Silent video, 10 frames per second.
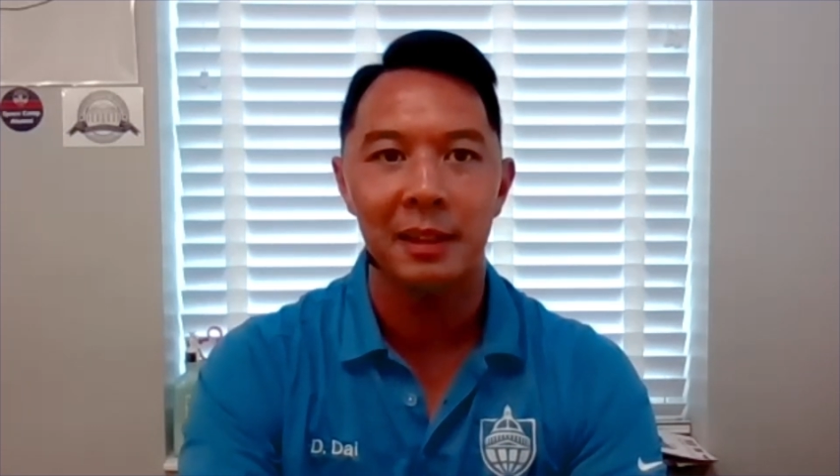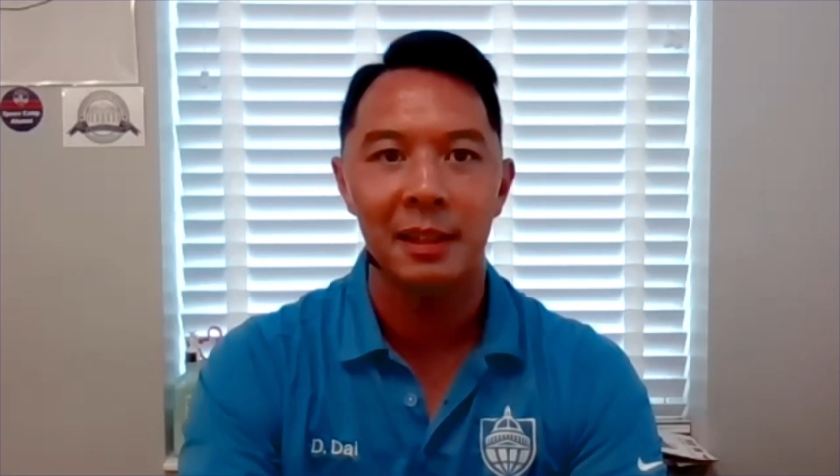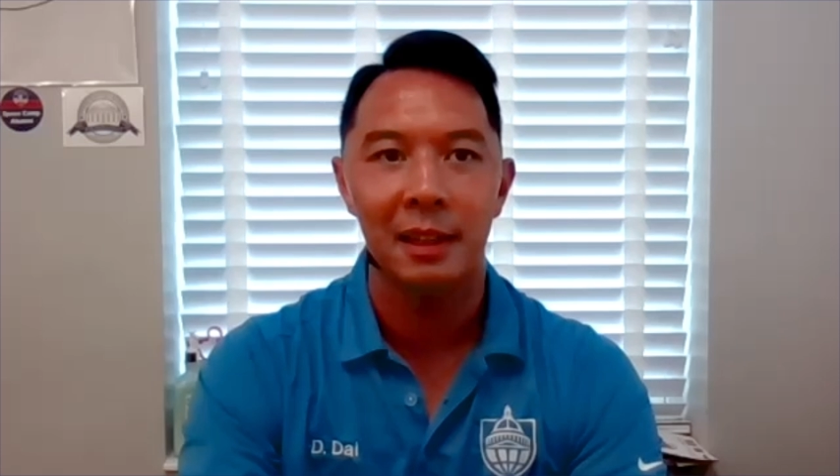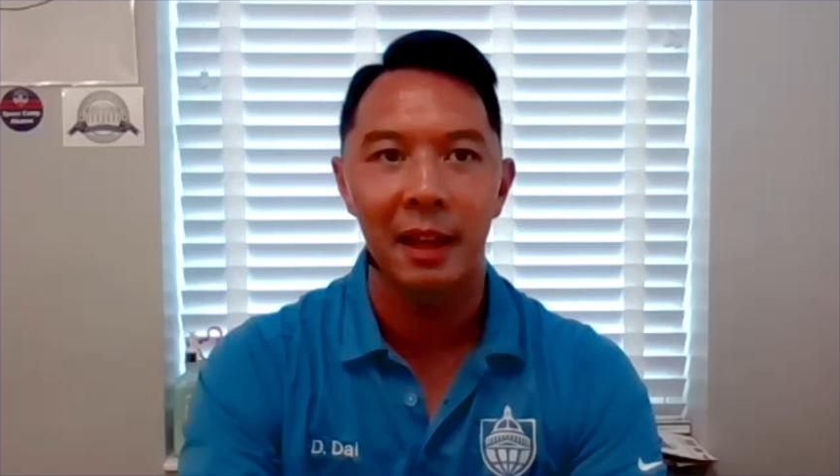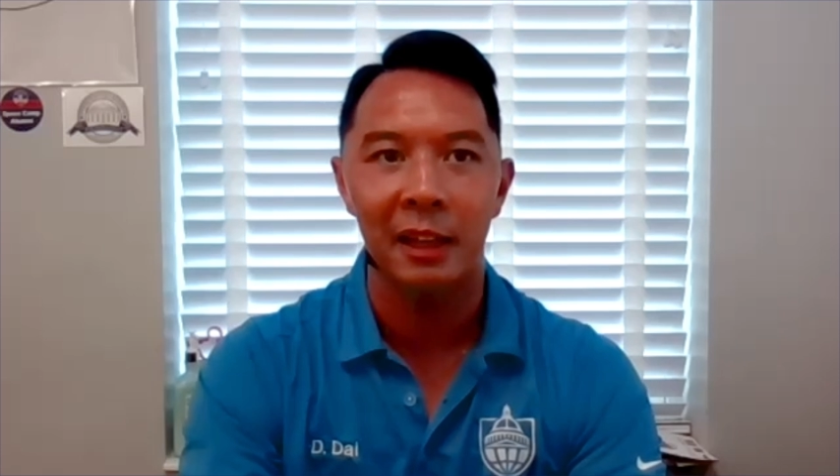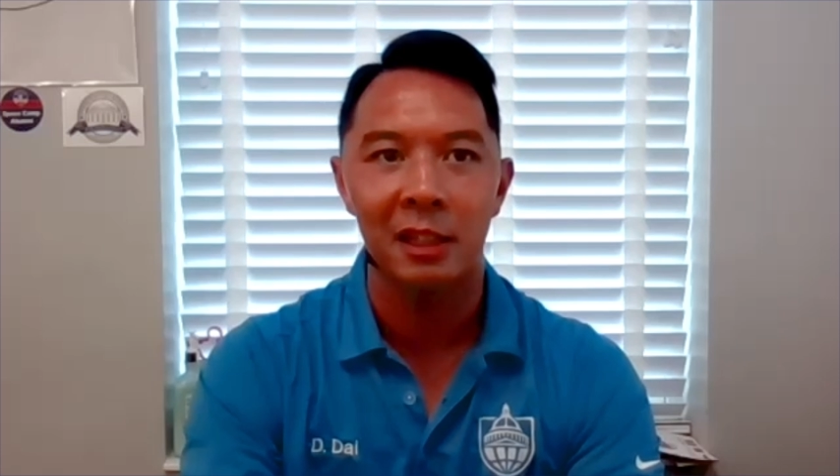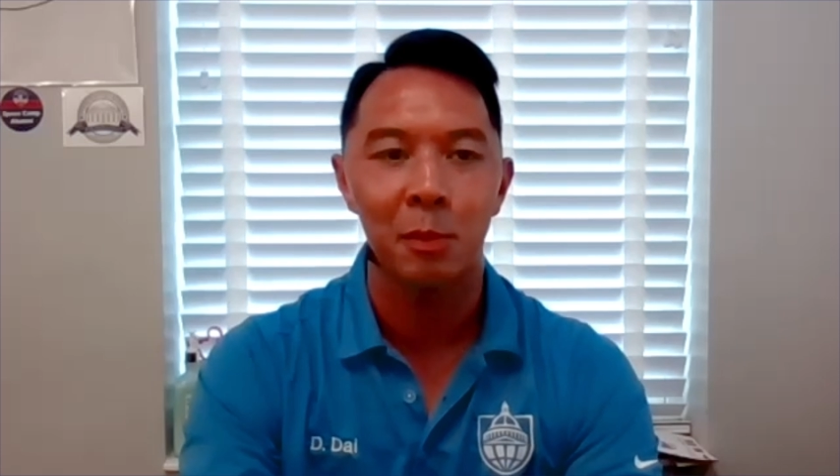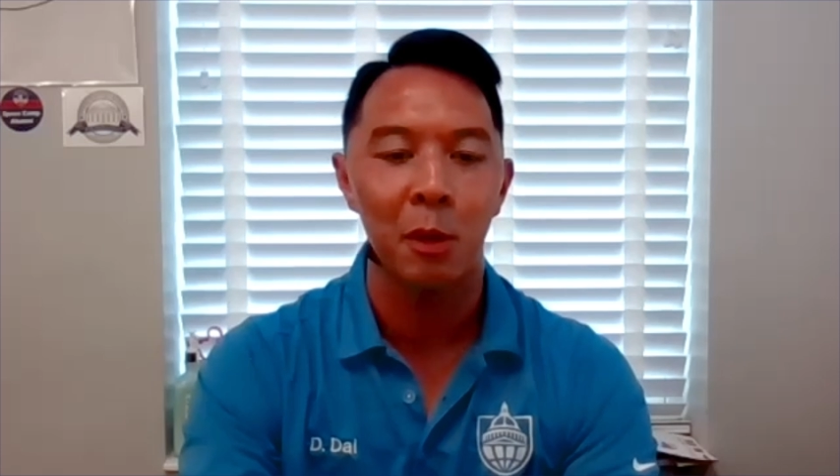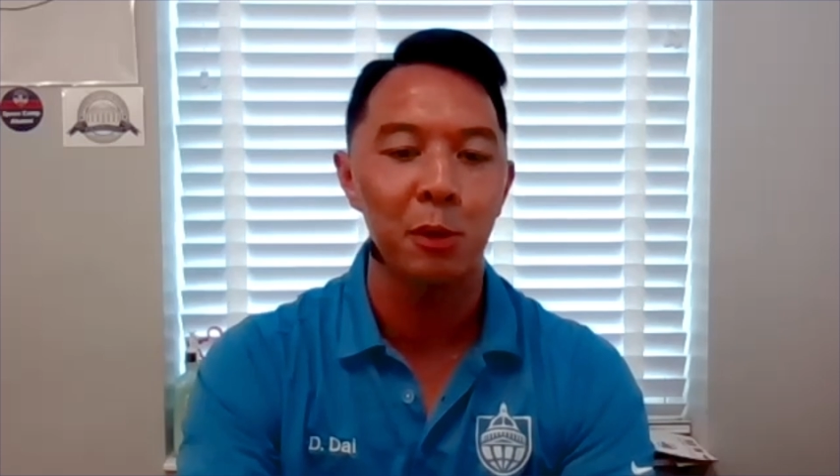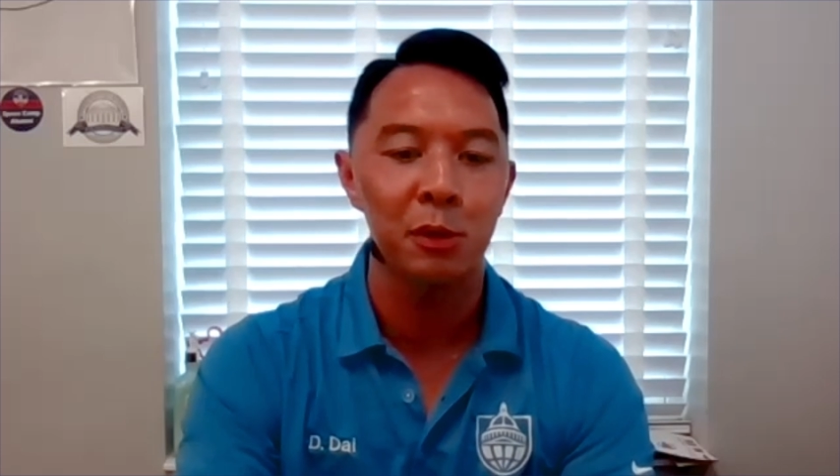to
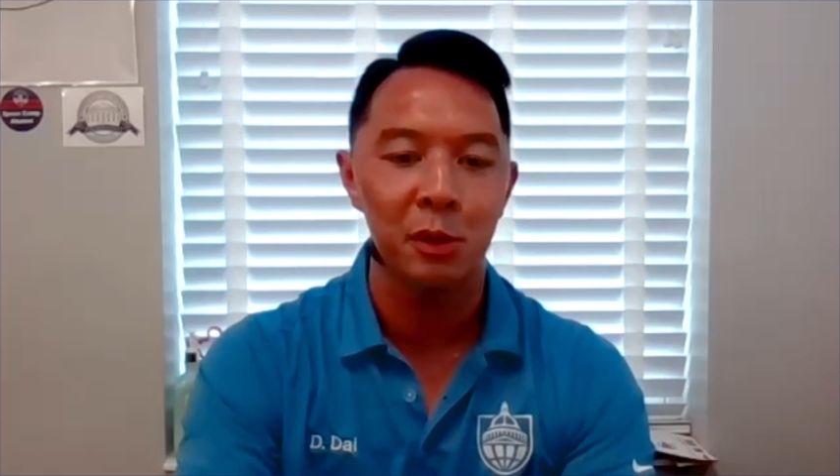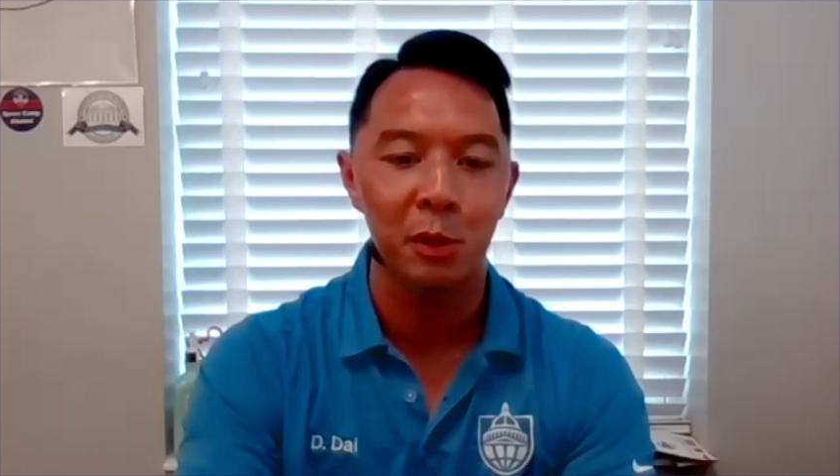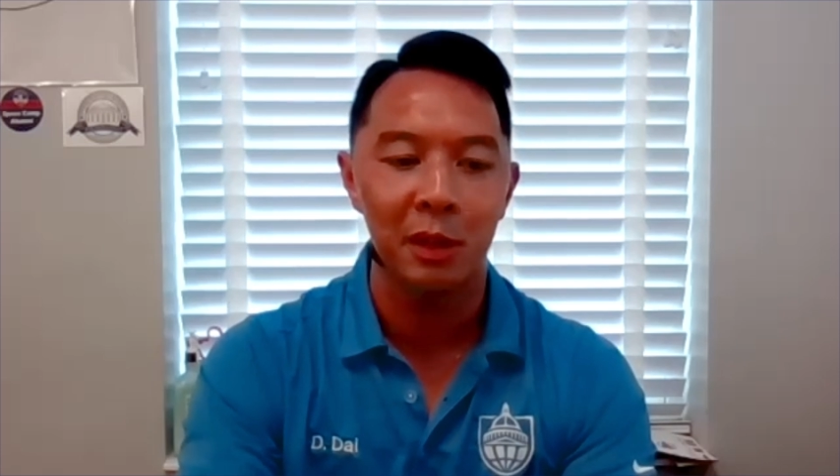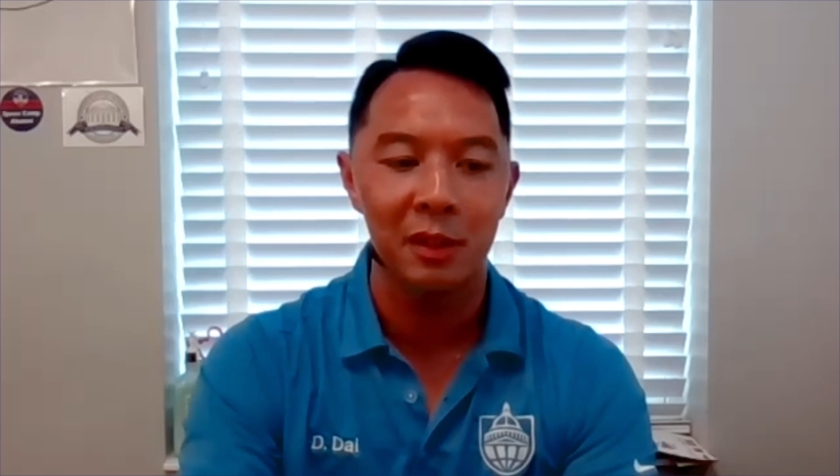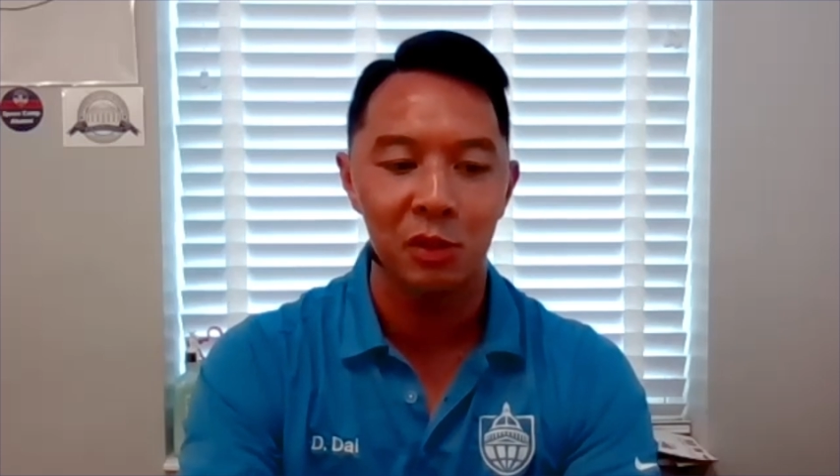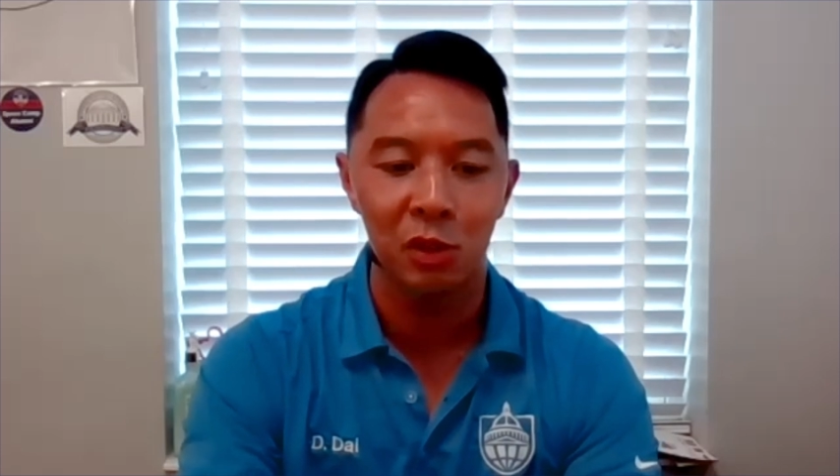expose students